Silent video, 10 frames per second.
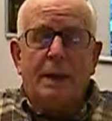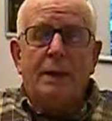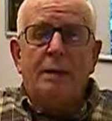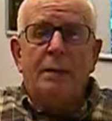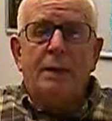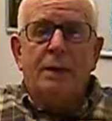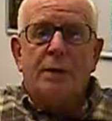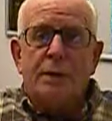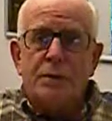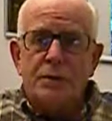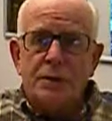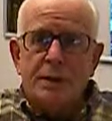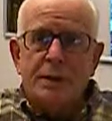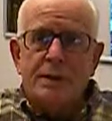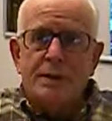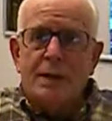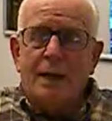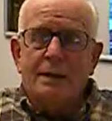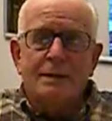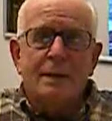becoming a Christian is
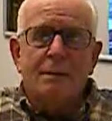not